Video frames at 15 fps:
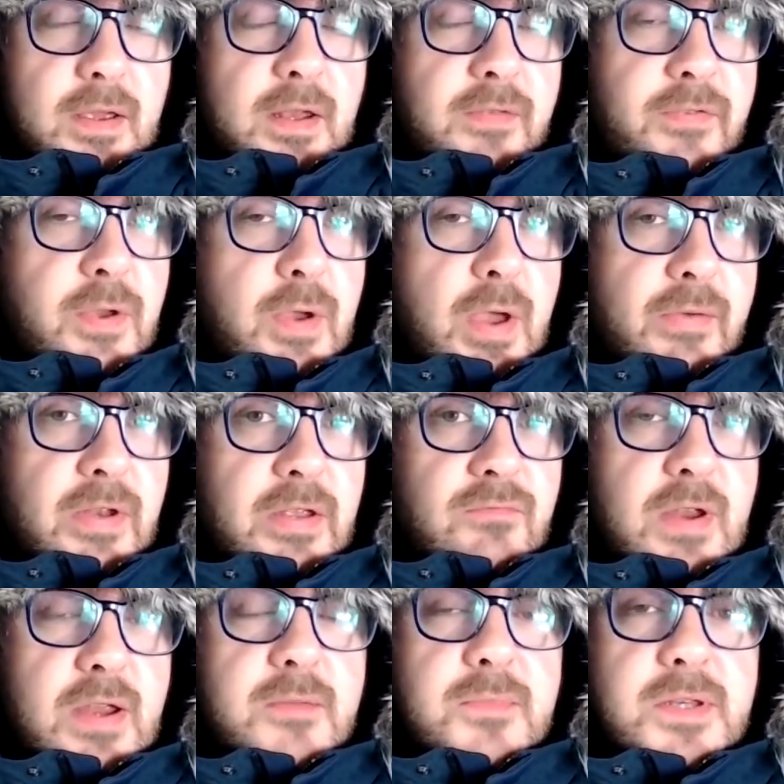And if you have any
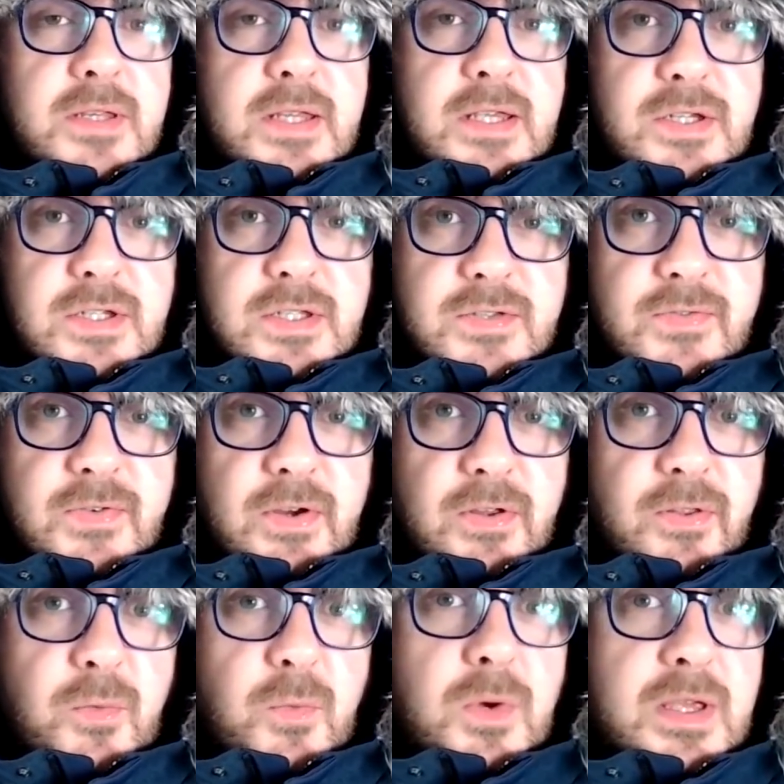recommendations for
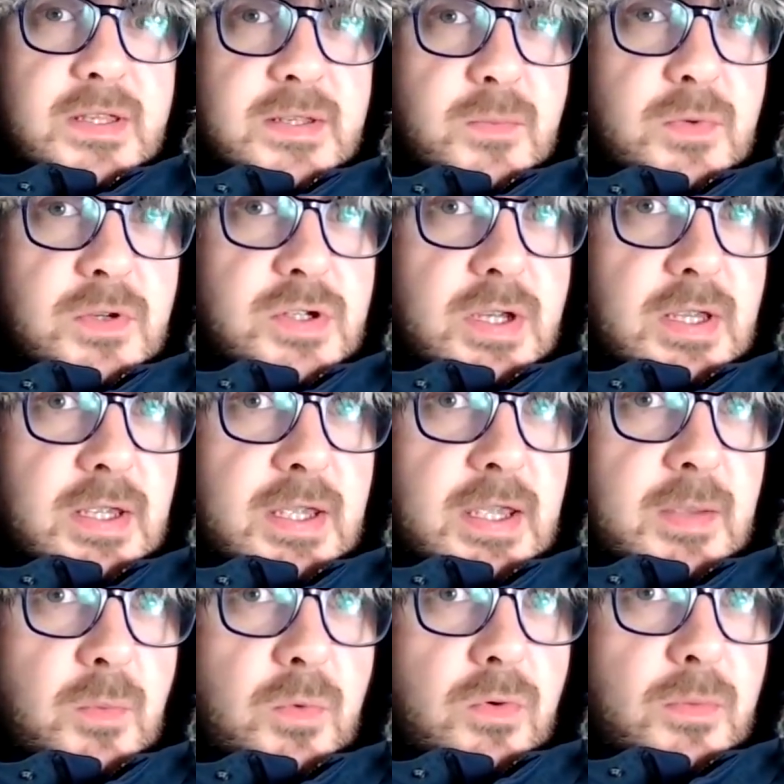other ways in which I can
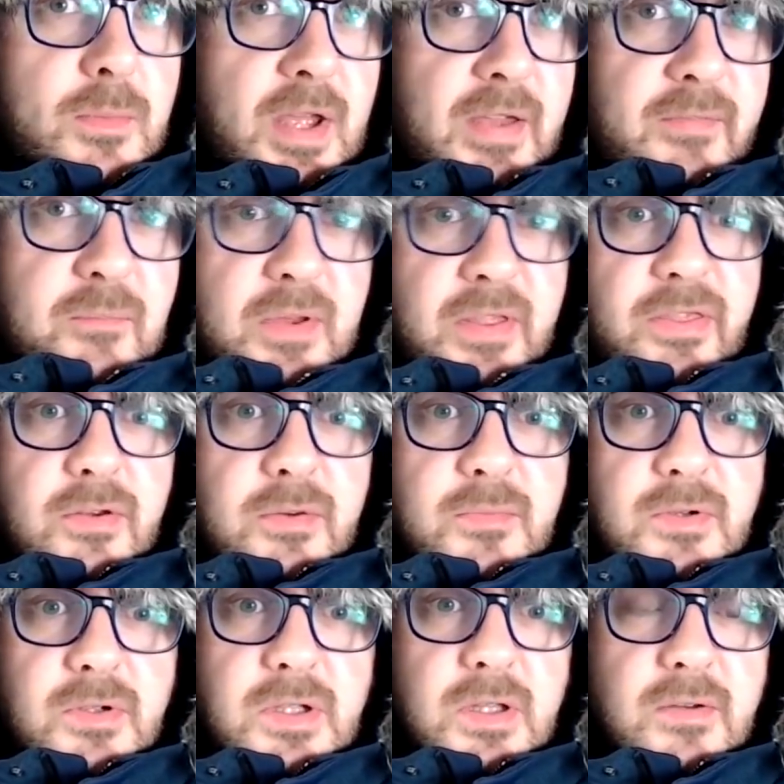keep warm, I have my
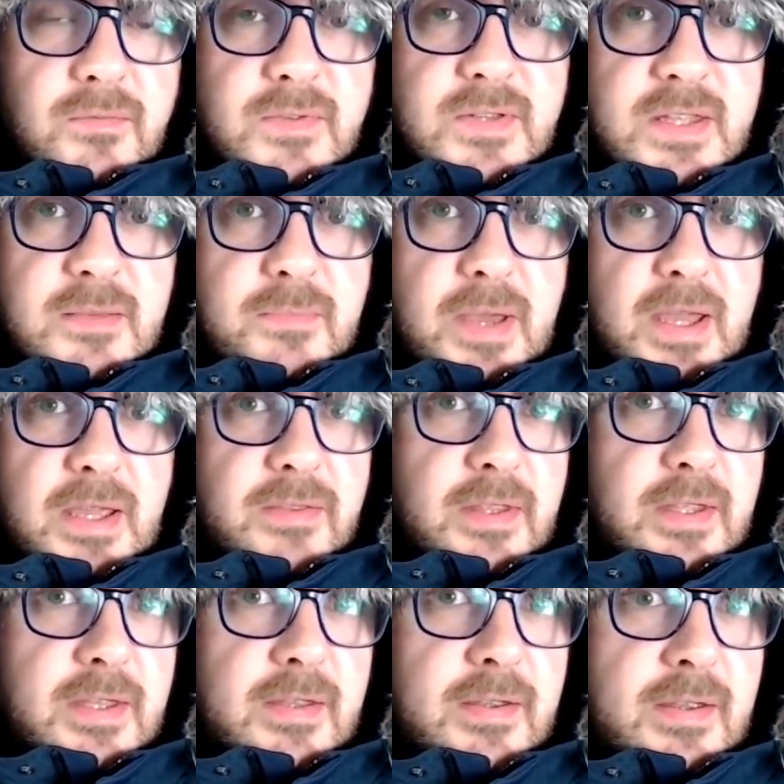thermal gloves, they're back
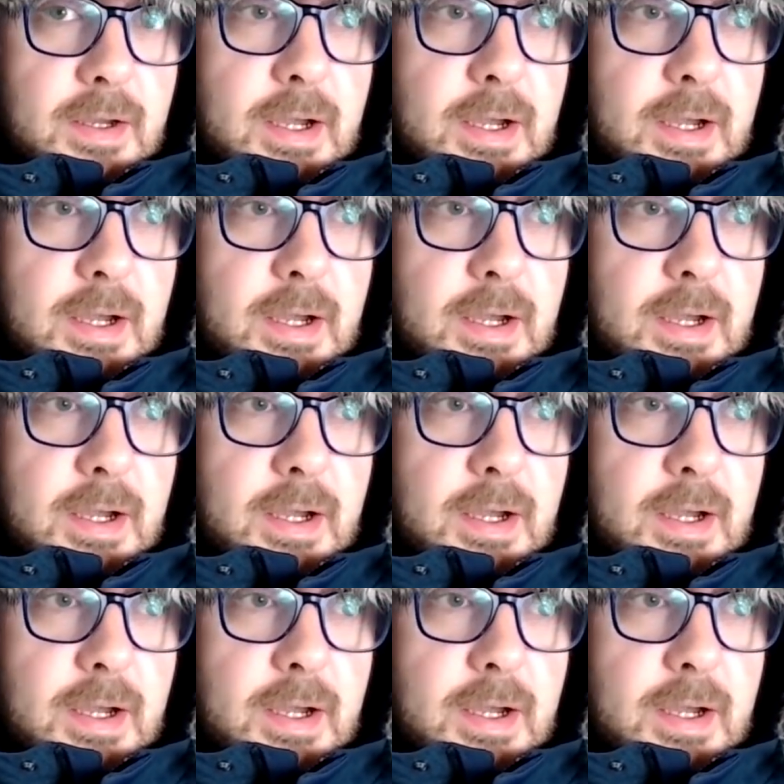there.